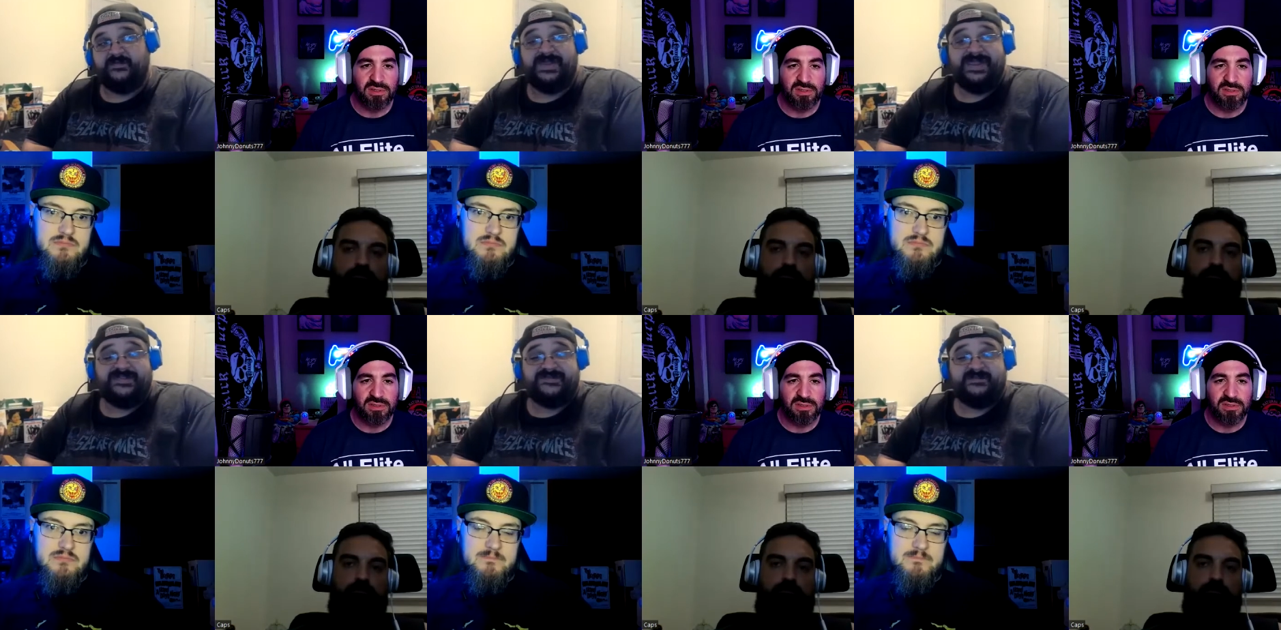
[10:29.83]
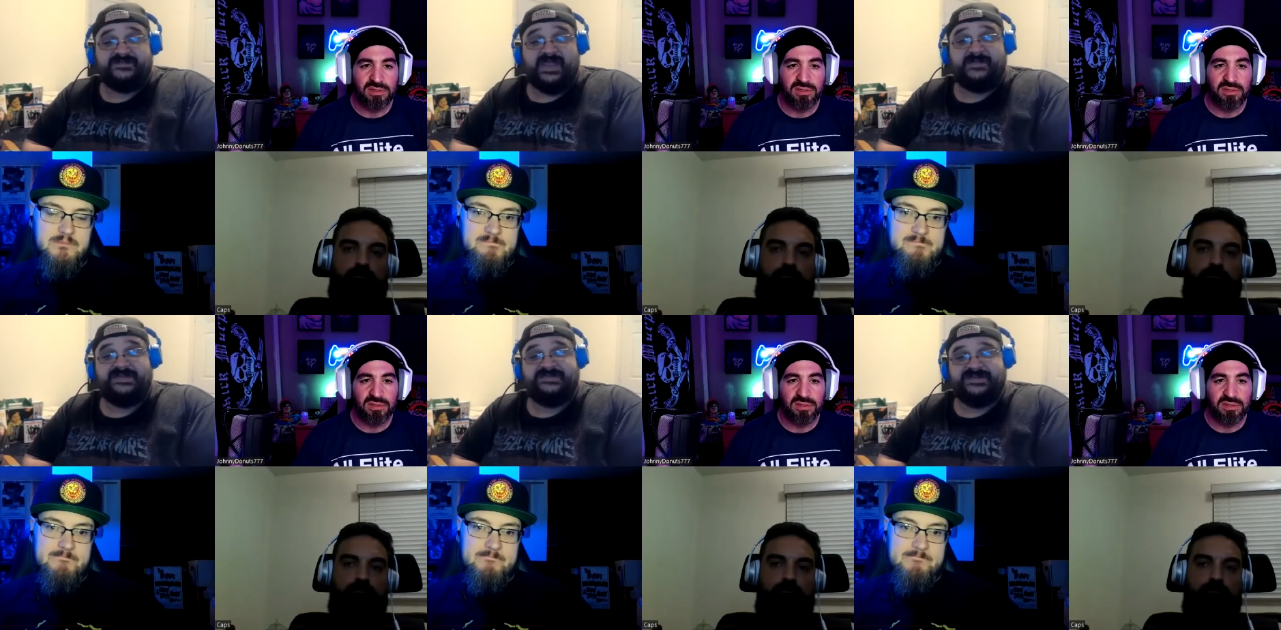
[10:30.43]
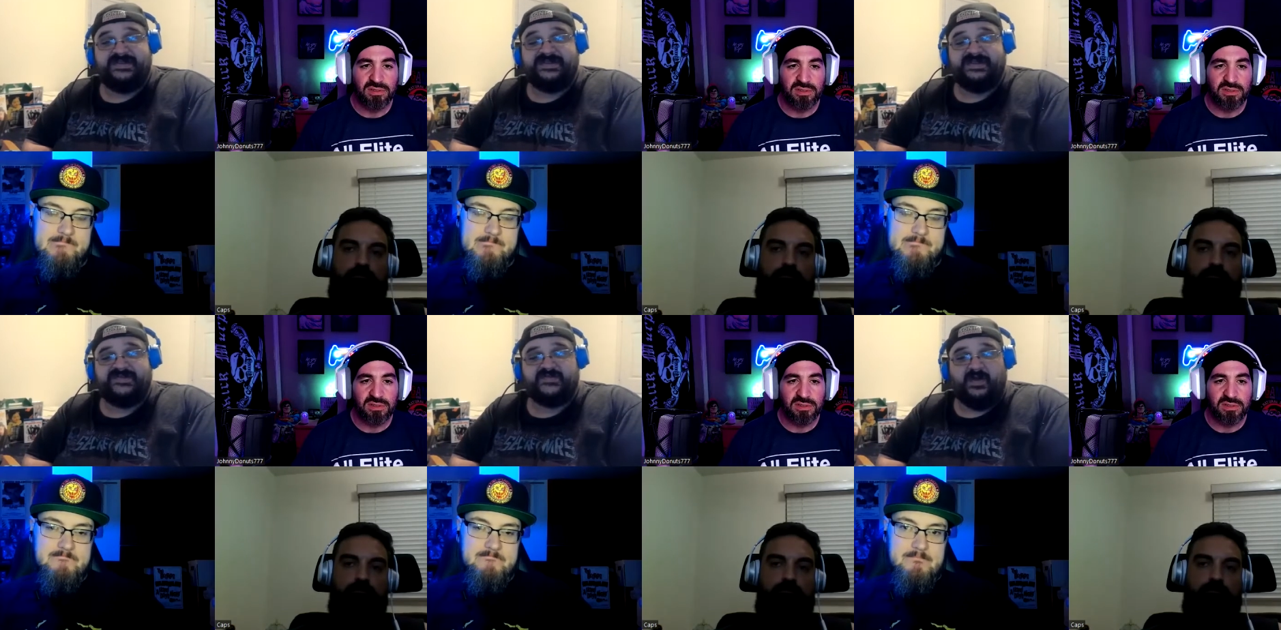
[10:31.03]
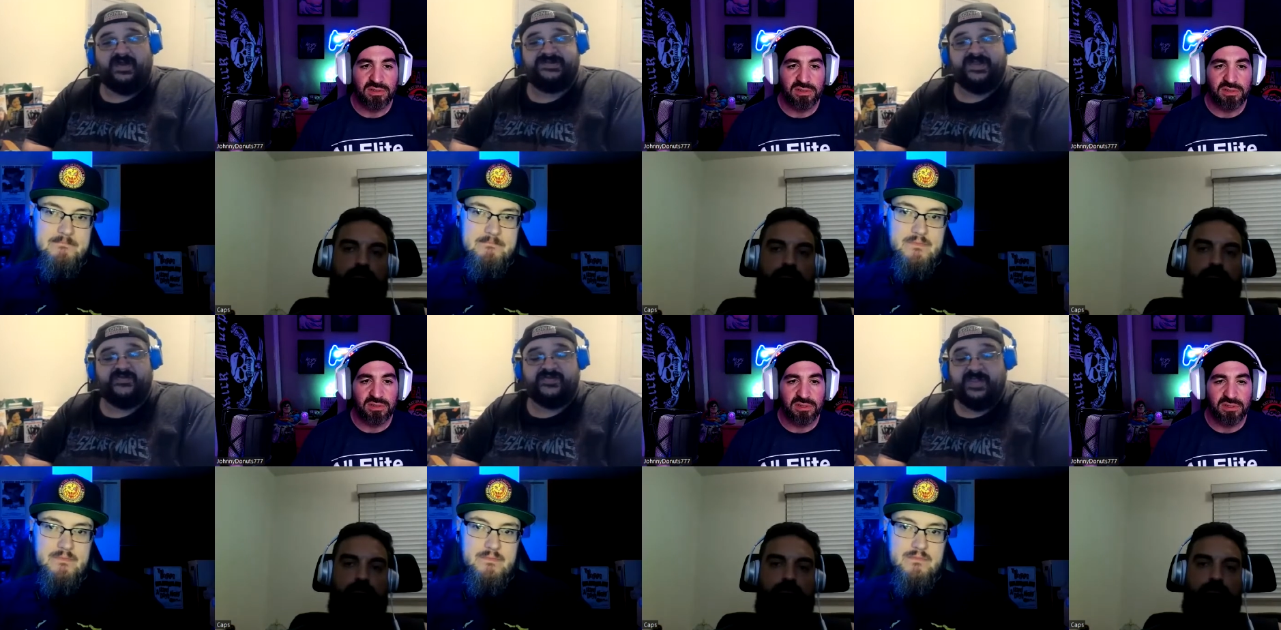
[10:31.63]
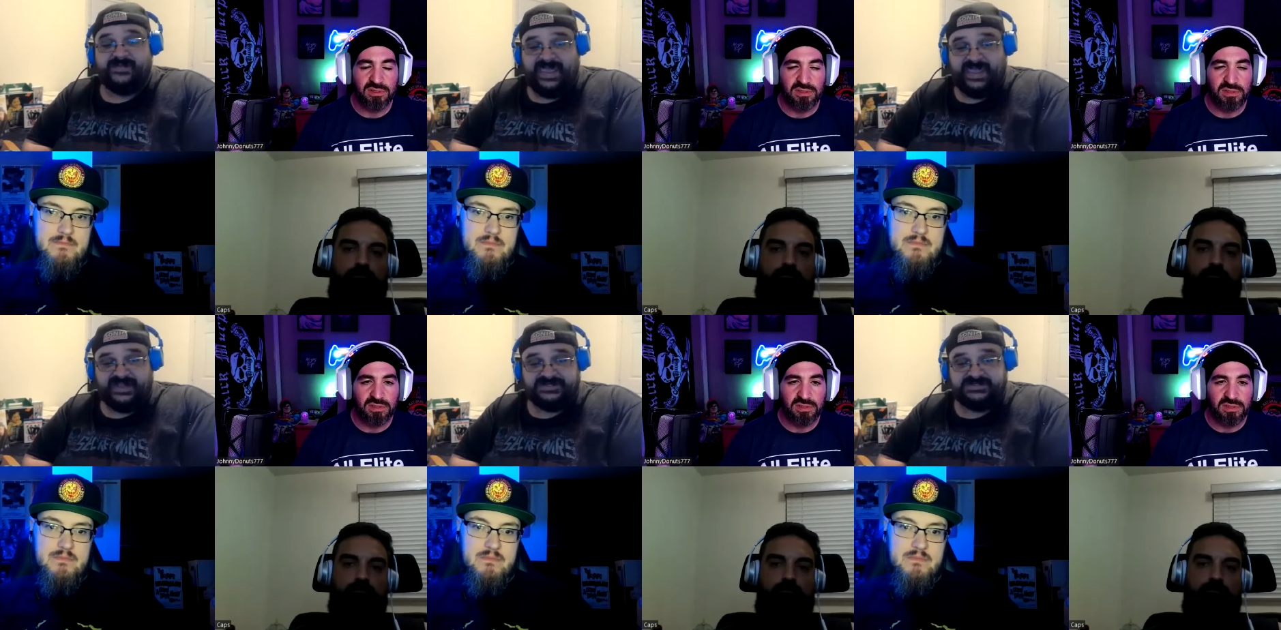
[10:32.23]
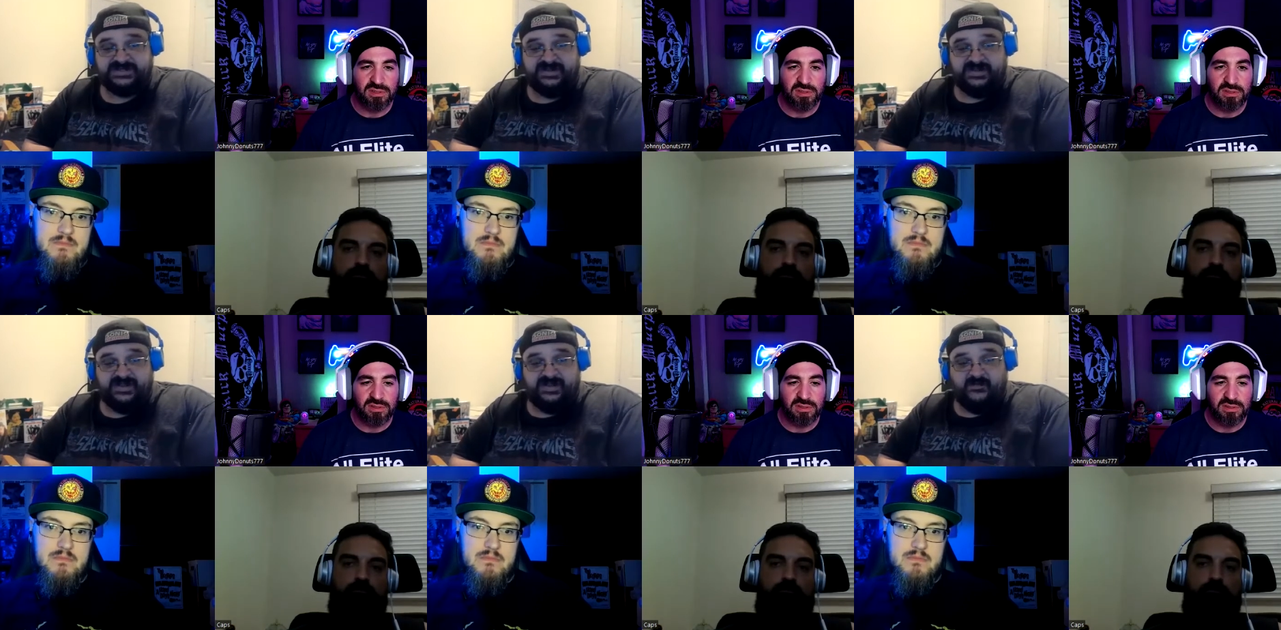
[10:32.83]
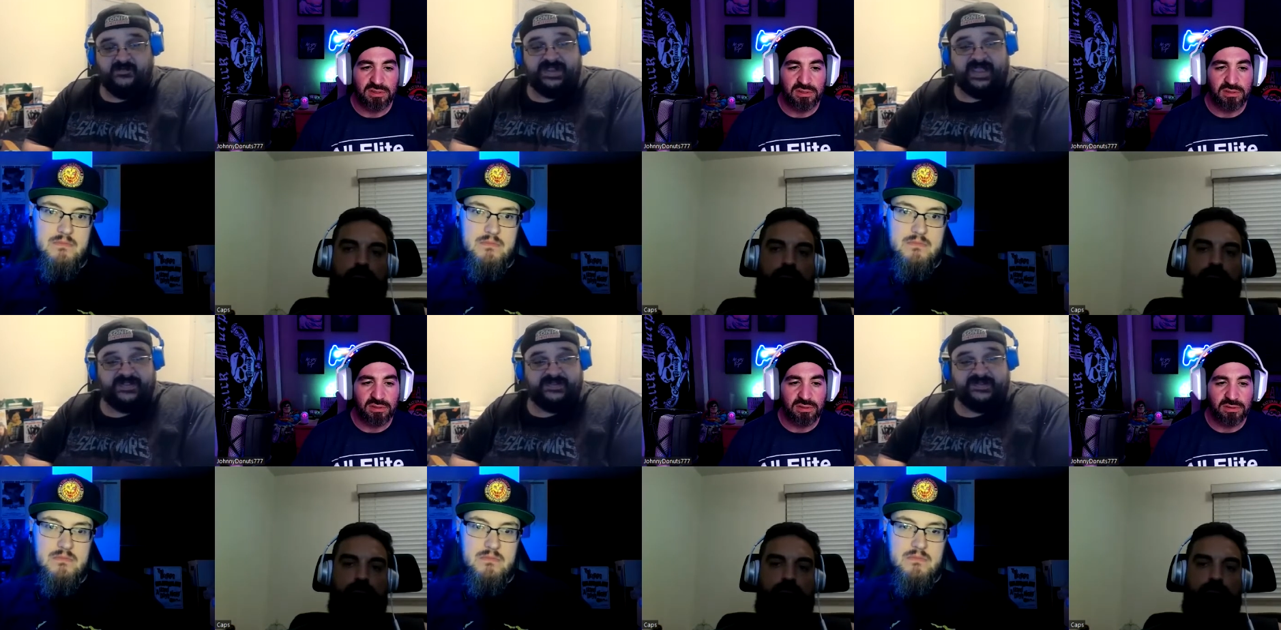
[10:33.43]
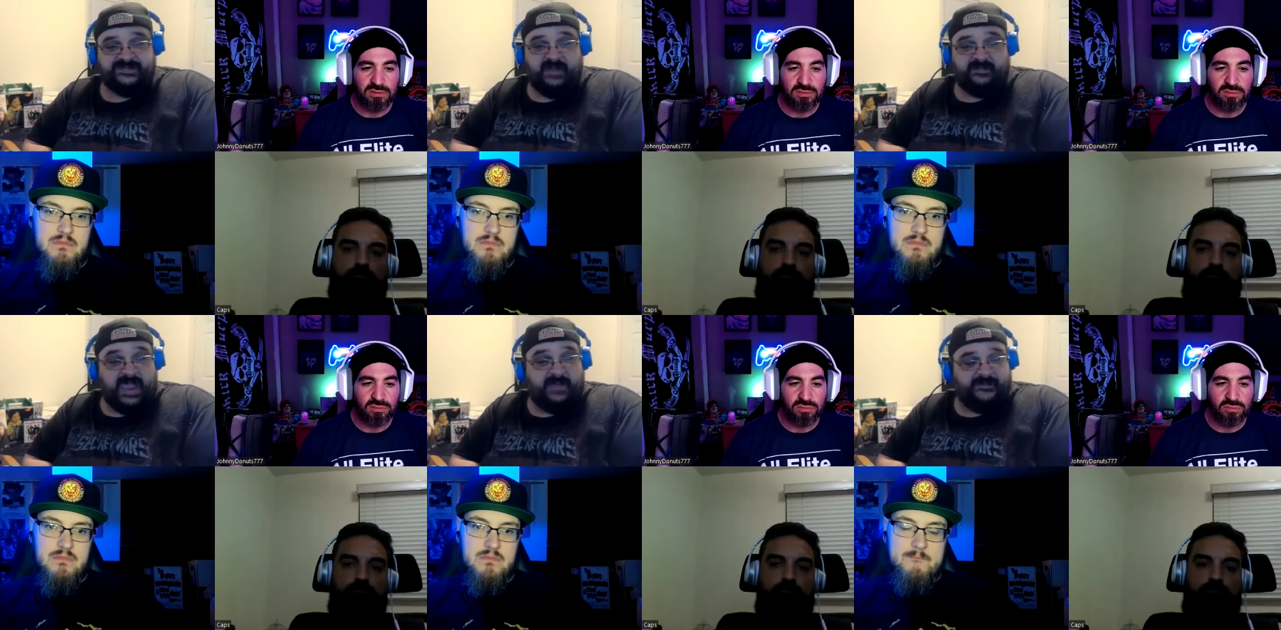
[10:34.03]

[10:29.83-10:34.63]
Speaker 1: But at the same time, he did get a squad together, and that'd be Edge when he got because that that